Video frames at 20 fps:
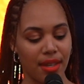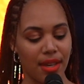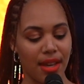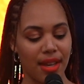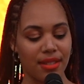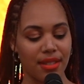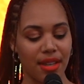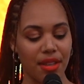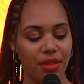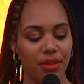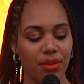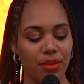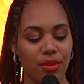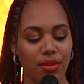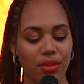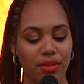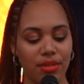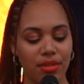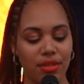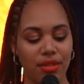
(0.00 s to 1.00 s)
And I
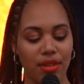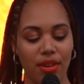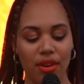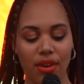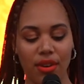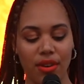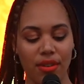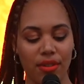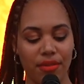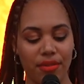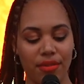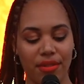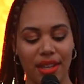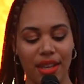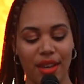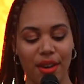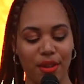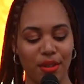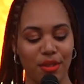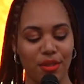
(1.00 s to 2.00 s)
thought of
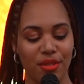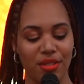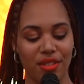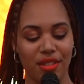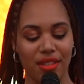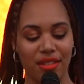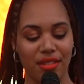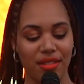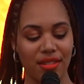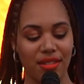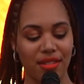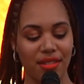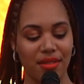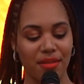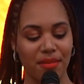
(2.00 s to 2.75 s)
the ocean,